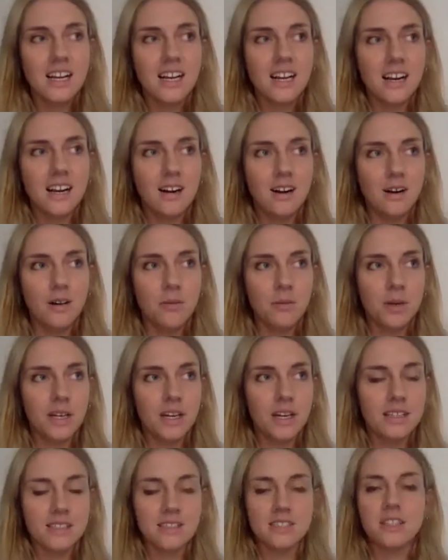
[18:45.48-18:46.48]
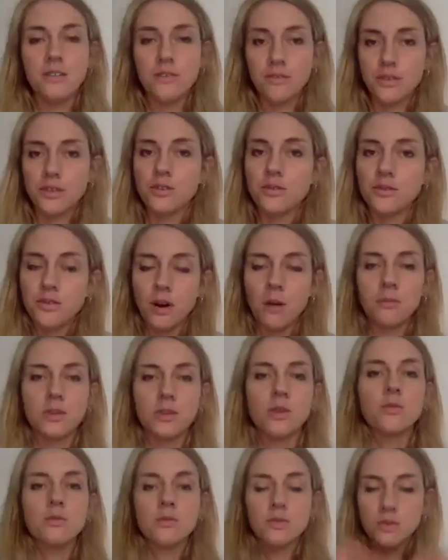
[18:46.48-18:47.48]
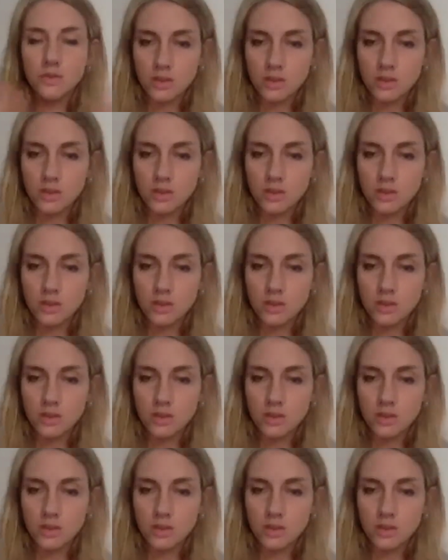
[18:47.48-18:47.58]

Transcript: Uh, but it's different from the